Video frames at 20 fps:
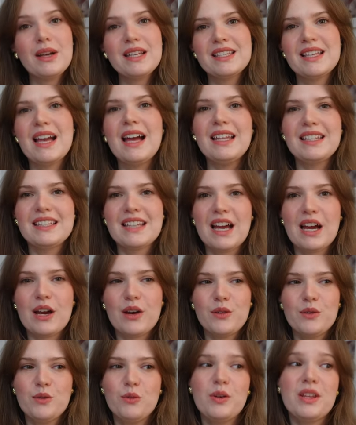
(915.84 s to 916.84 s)
I sat
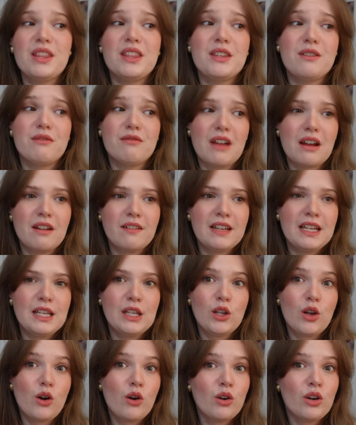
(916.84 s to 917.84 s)
down with the very
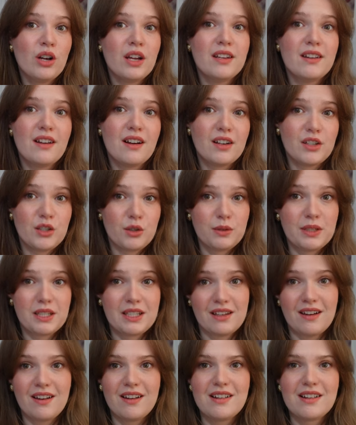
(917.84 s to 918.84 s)
long and arduous
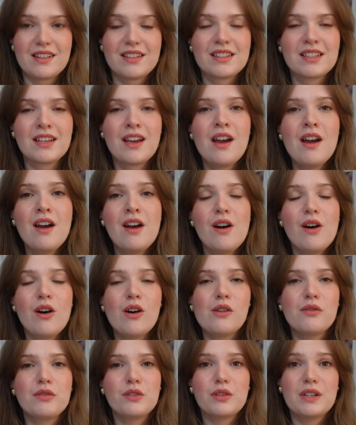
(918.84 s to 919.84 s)
task
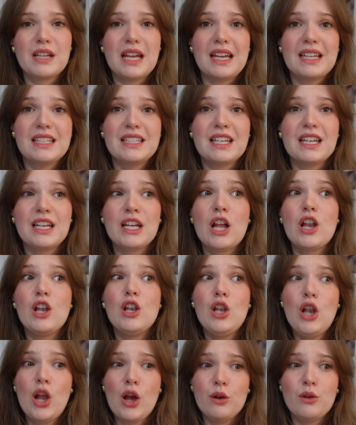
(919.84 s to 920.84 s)
of creating
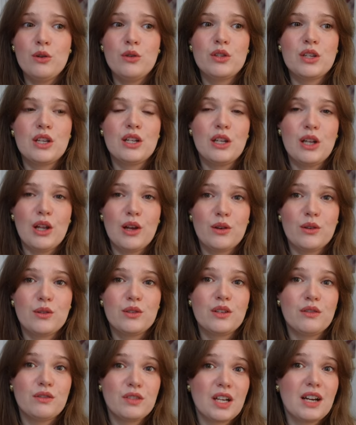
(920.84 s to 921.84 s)
loads and
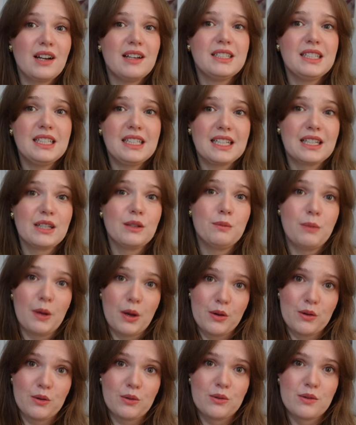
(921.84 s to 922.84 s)
loads of tiny little
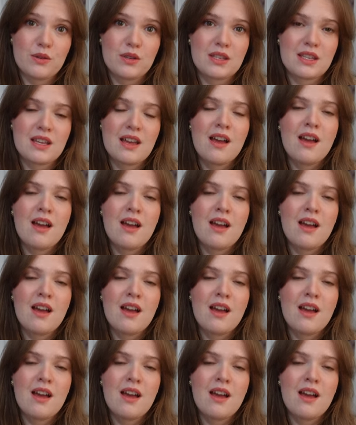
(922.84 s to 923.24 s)
bows.